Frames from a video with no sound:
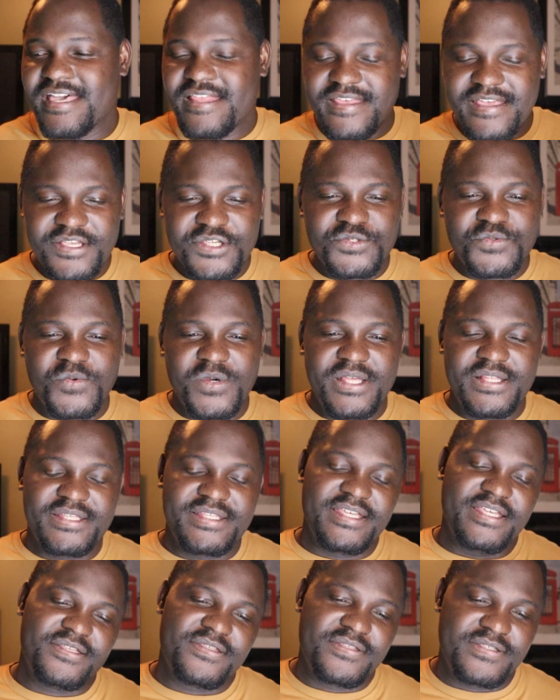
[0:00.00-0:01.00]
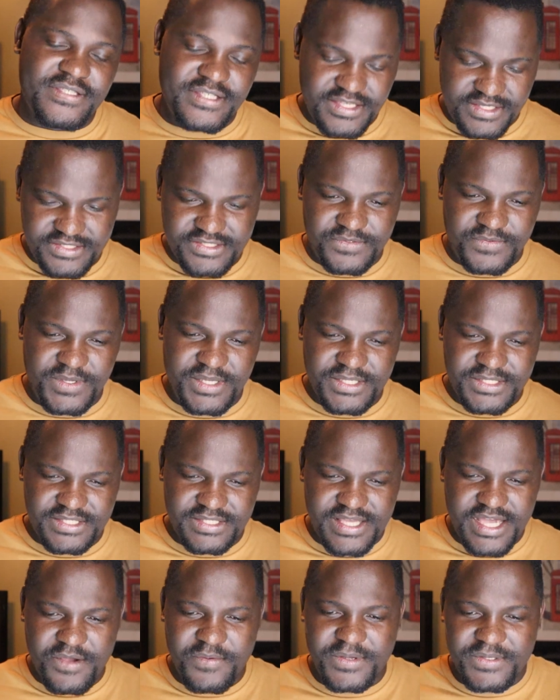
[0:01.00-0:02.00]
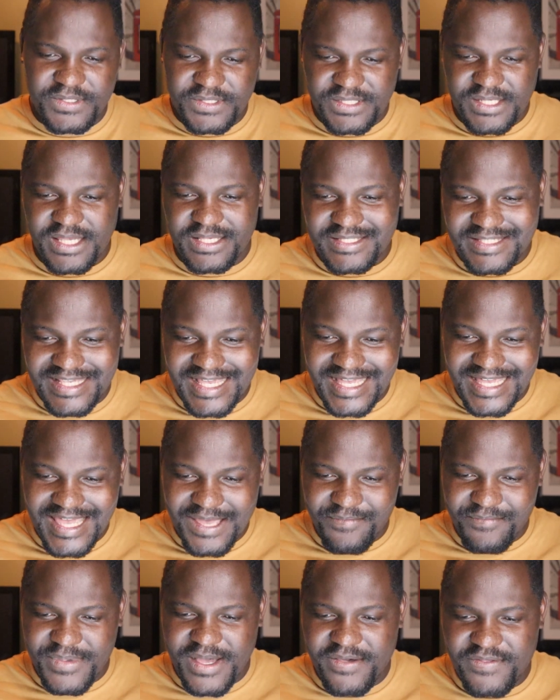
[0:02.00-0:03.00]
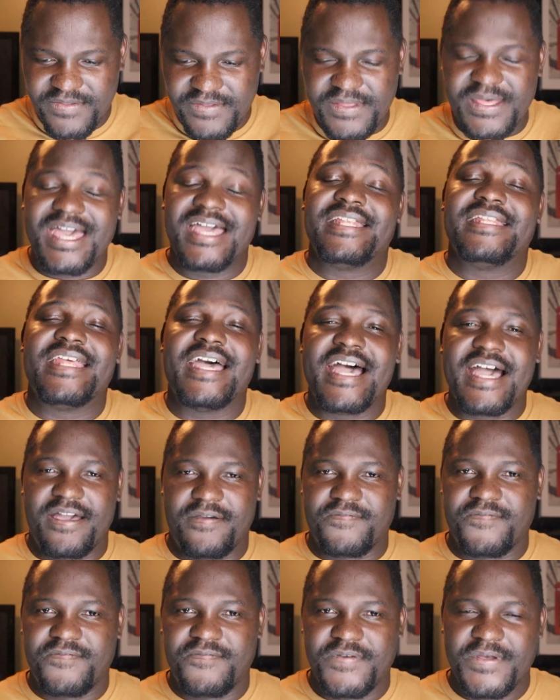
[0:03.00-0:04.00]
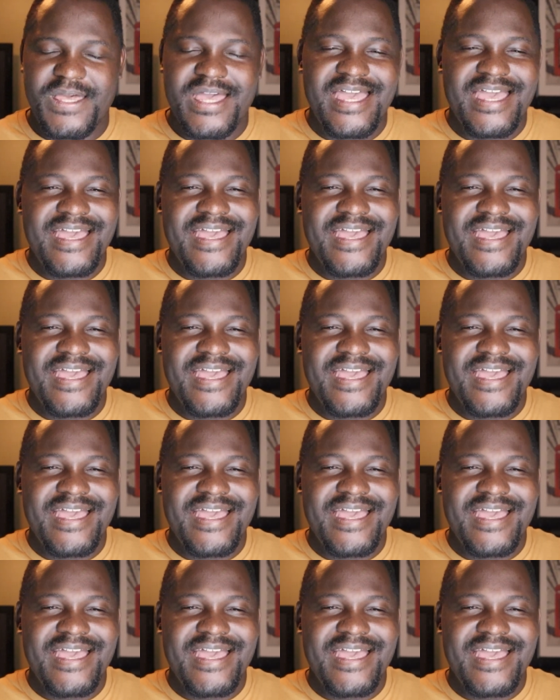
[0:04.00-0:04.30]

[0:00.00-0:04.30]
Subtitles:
This one says 6 weeks, that one says a month and a half.